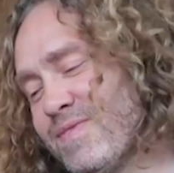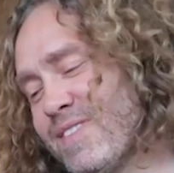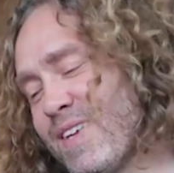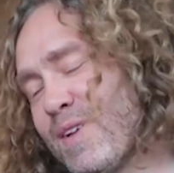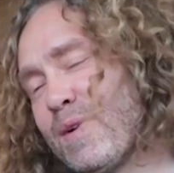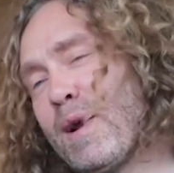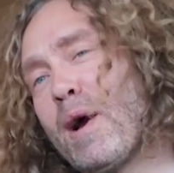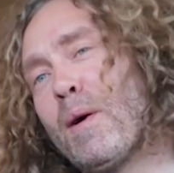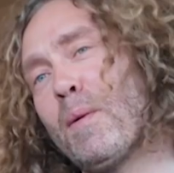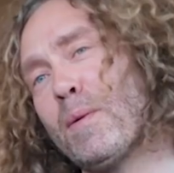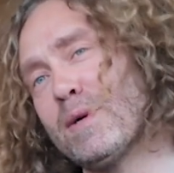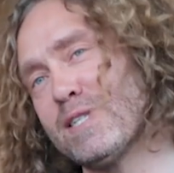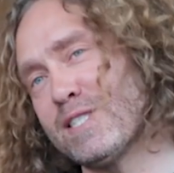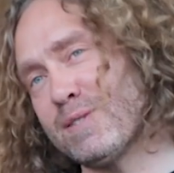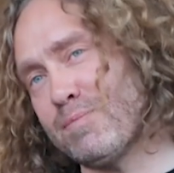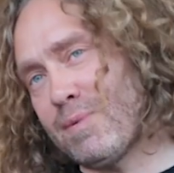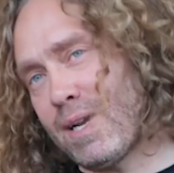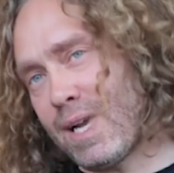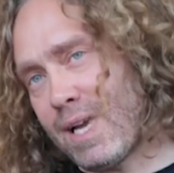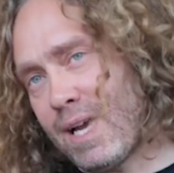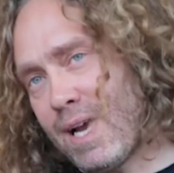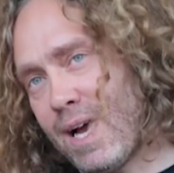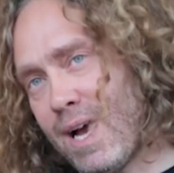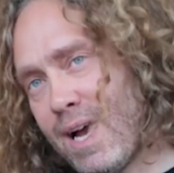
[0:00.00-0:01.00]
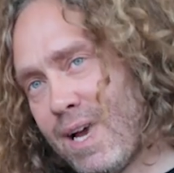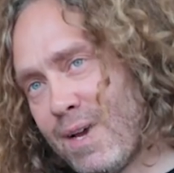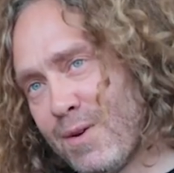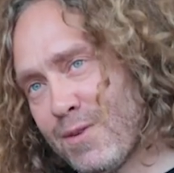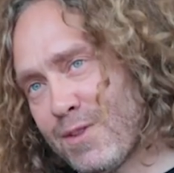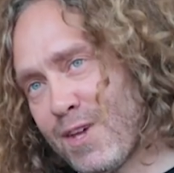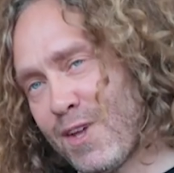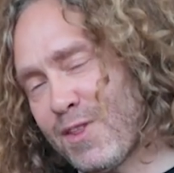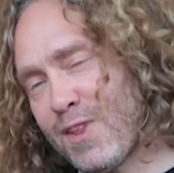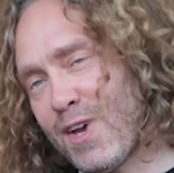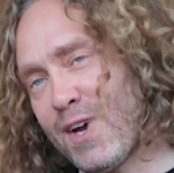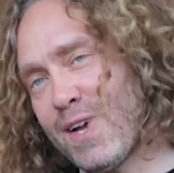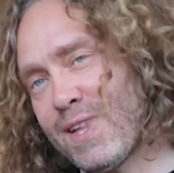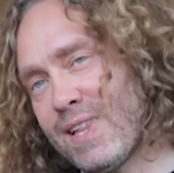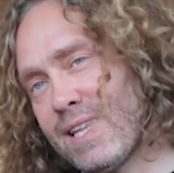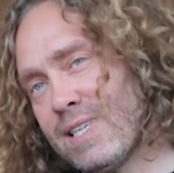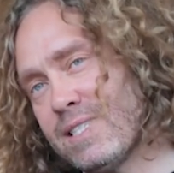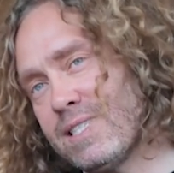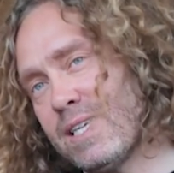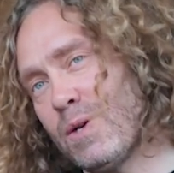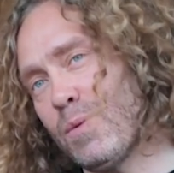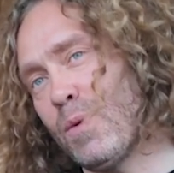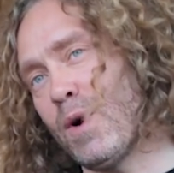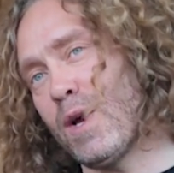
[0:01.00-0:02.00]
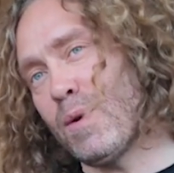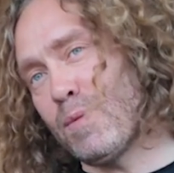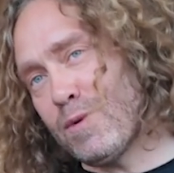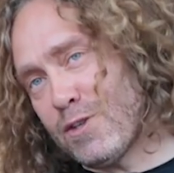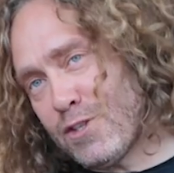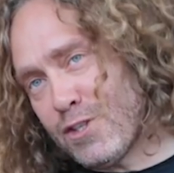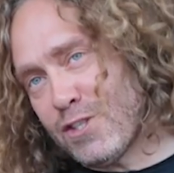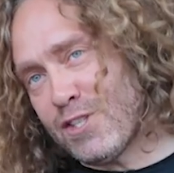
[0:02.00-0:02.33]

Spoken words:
You know, I once met a guy who thought the Huddly C1 was